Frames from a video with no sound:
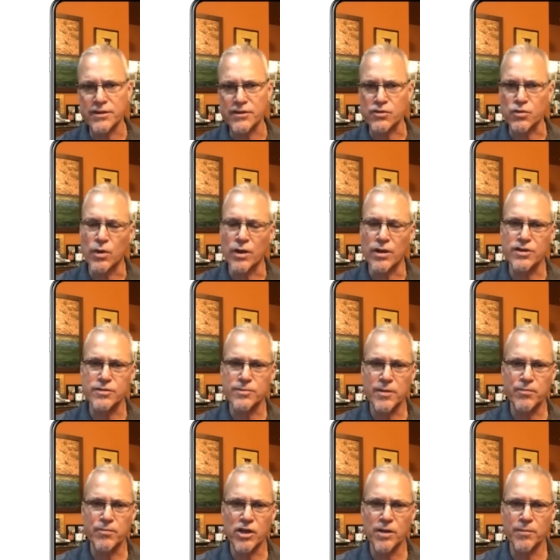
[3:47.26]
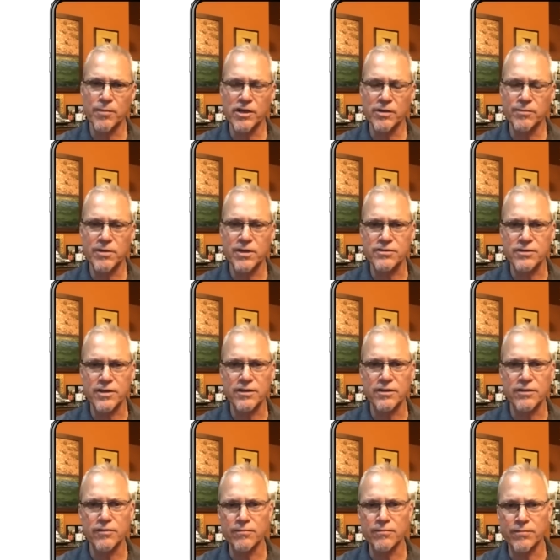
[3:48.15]
as well as my property because I
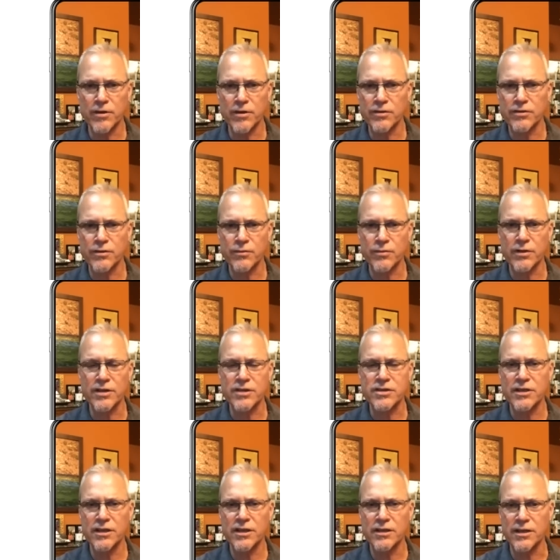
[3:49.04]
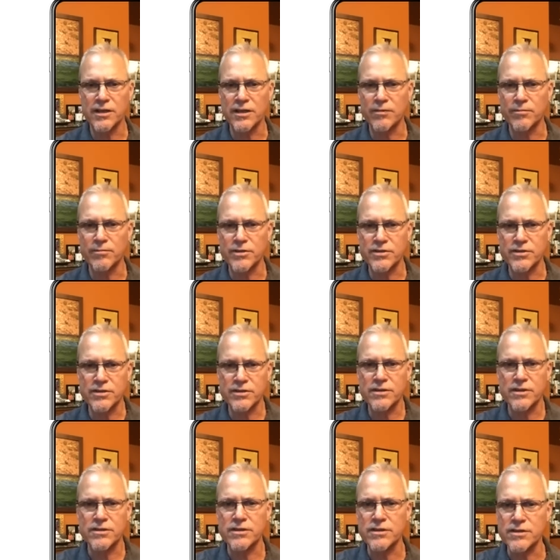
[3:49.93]
own both the real estate and the
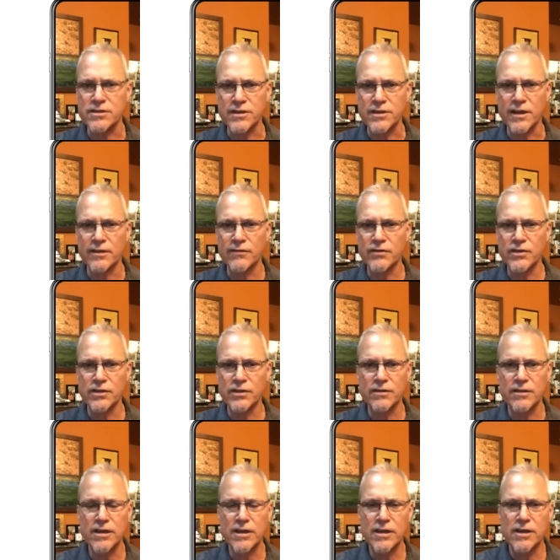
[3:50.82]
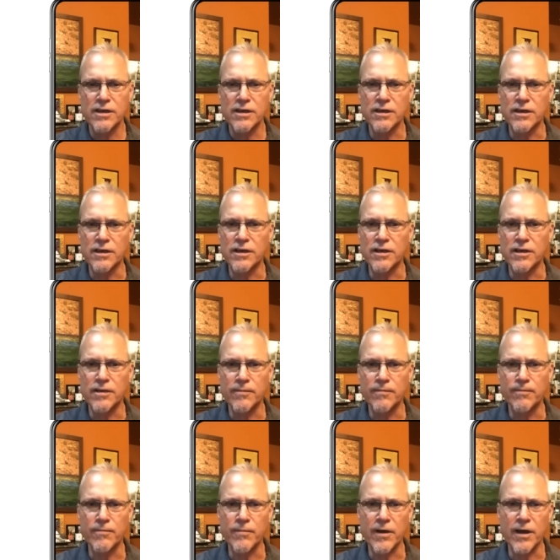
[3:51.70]
business that's inside of it.
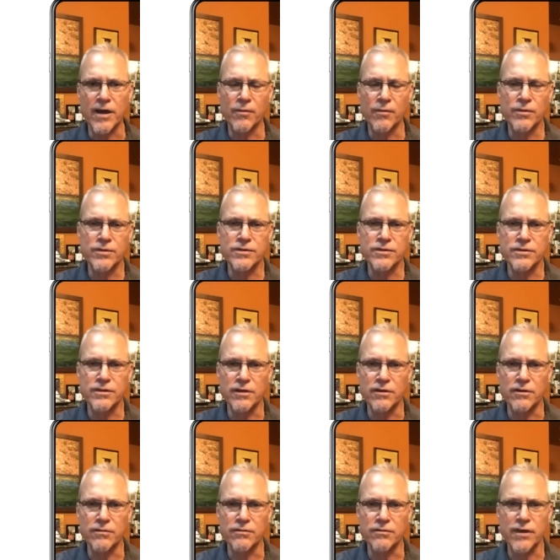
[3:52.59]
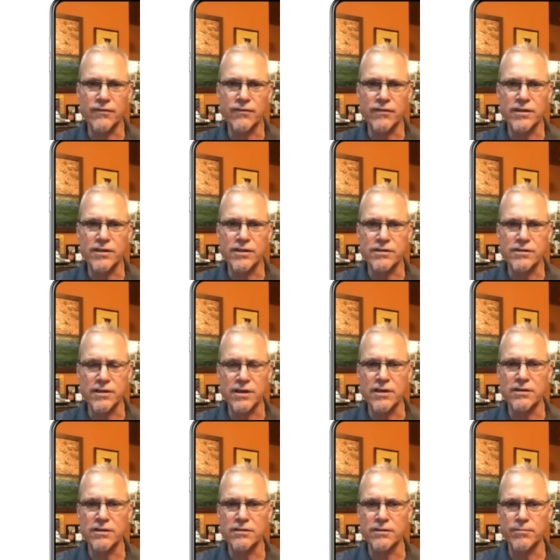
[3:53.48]
Um, I would, you know, definitely
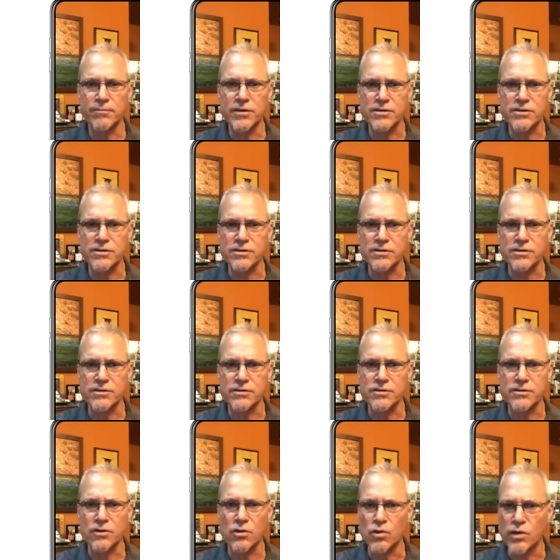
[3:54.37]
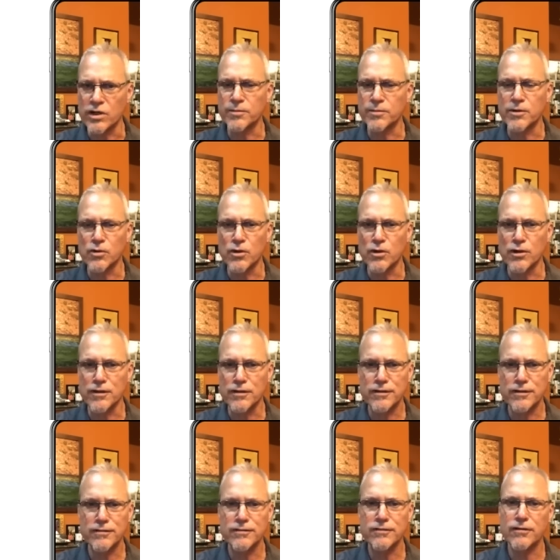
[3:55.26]
say that the business is going to be
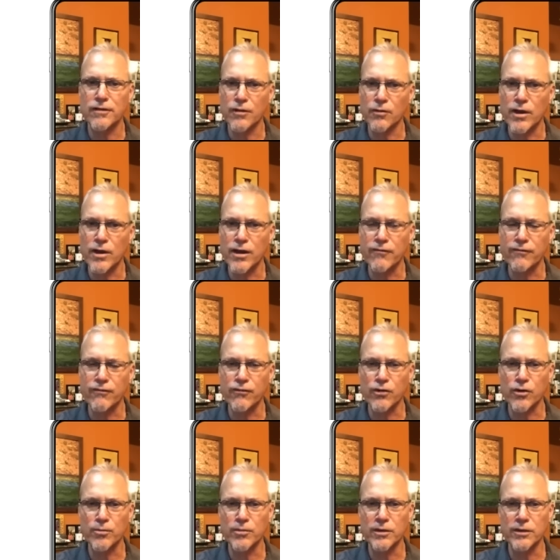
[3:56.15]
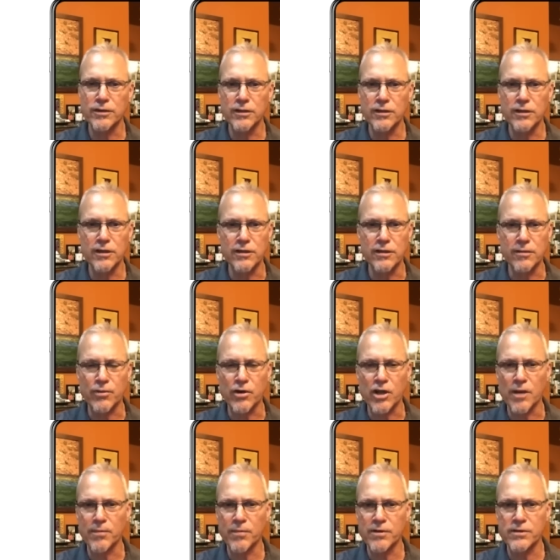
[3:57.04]
worth around four million, and the
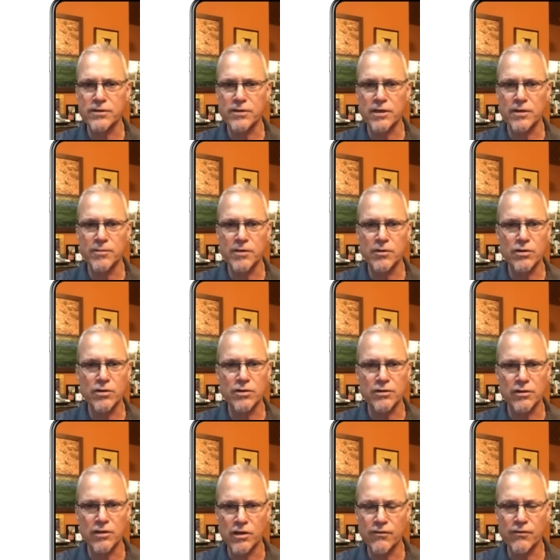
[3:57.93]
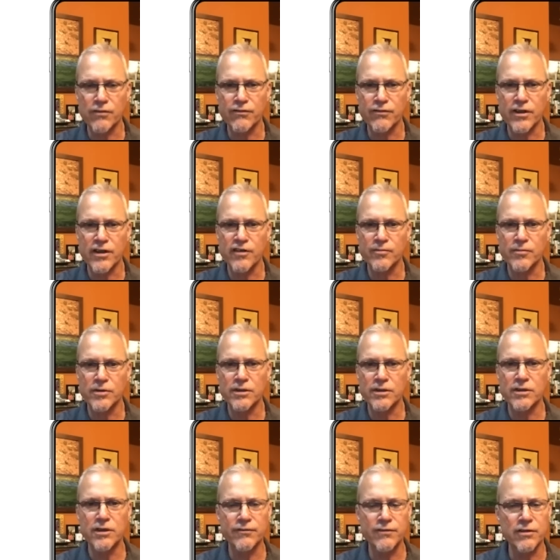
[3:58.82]
property is going to be worth over five
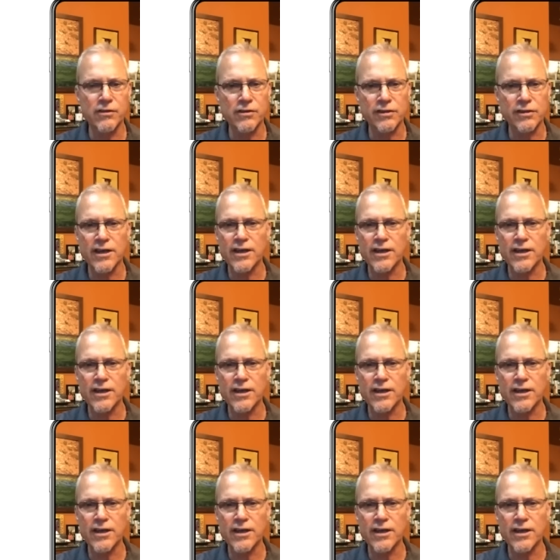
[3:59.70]
million if you look